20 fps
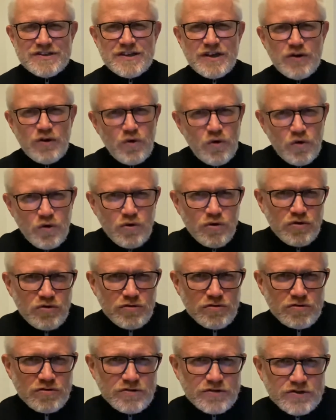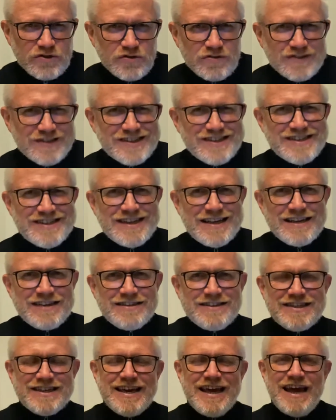they all sort of
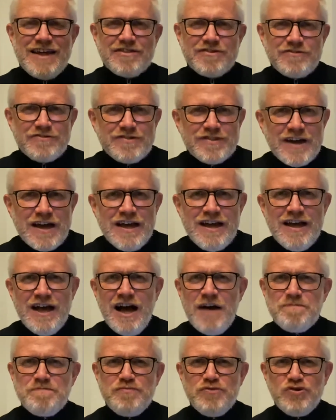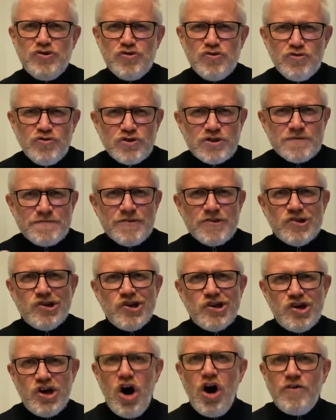sing together in a beautiful
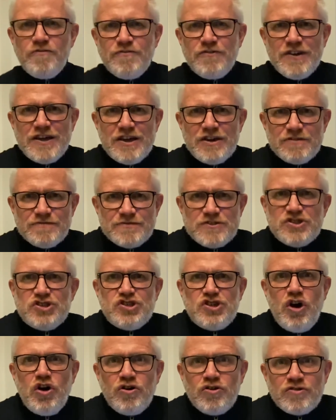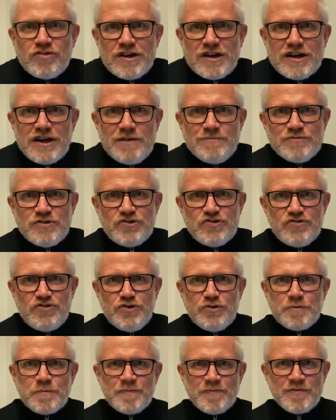cacophony of song that comes
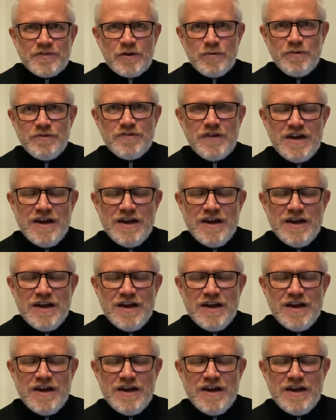through with